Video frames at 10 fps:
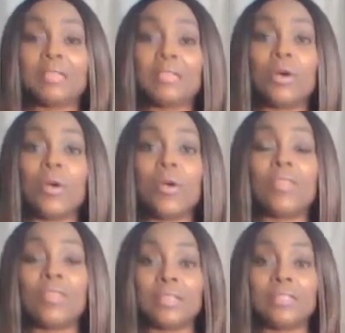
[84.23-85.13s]
So
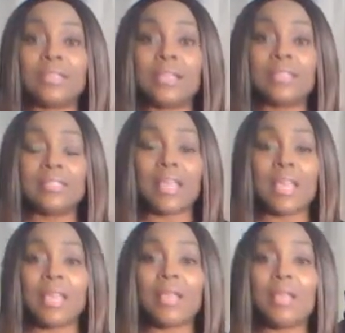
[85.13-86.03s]
this is
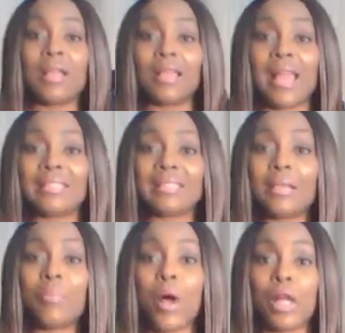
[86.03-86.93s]
a
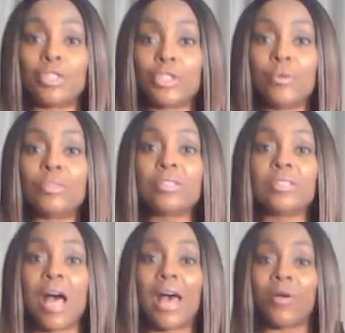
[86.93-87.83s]
classic poncho
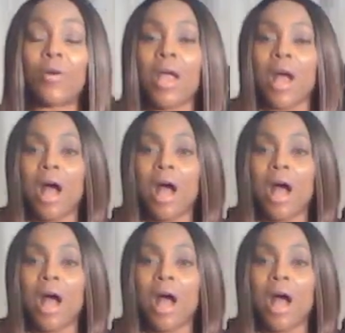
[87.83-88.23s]
style.